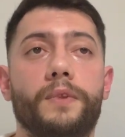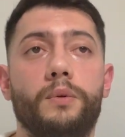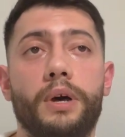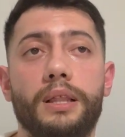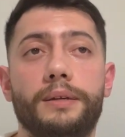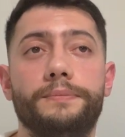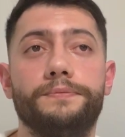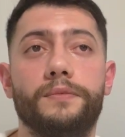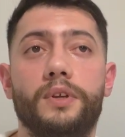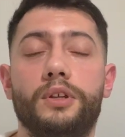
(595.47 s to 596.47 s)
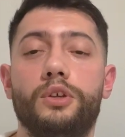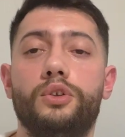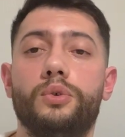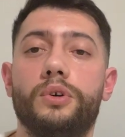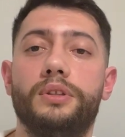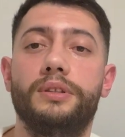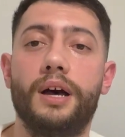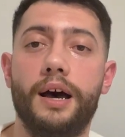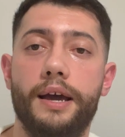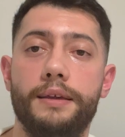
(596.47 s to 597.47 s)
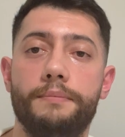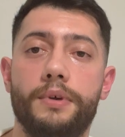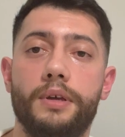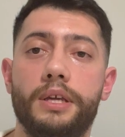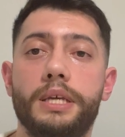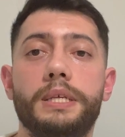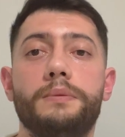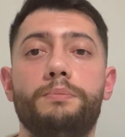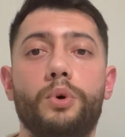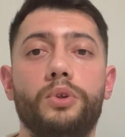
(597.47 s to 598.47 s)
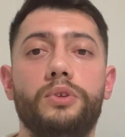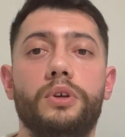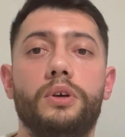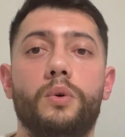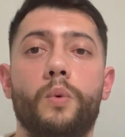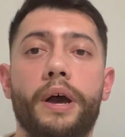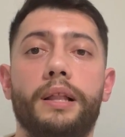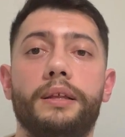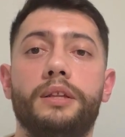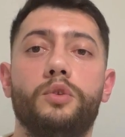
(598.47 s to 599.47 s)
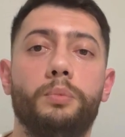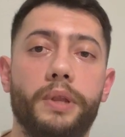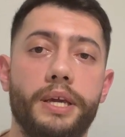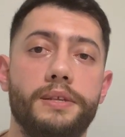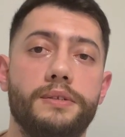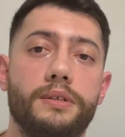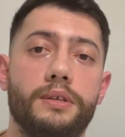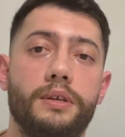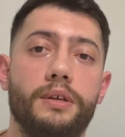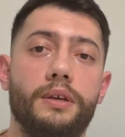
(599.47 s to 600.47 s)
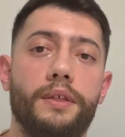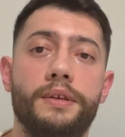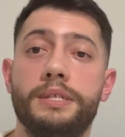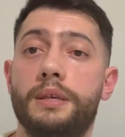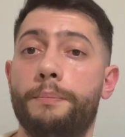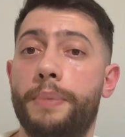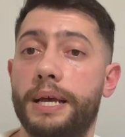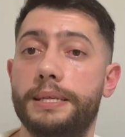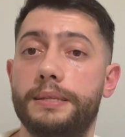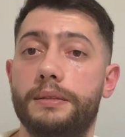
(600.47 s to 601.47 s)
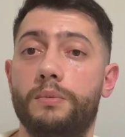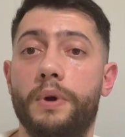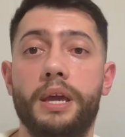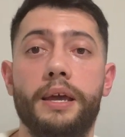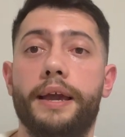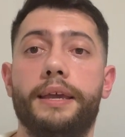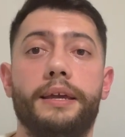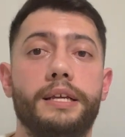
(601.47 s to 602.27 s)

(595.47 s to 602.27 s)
well, your time is put well into place. This is the best way I can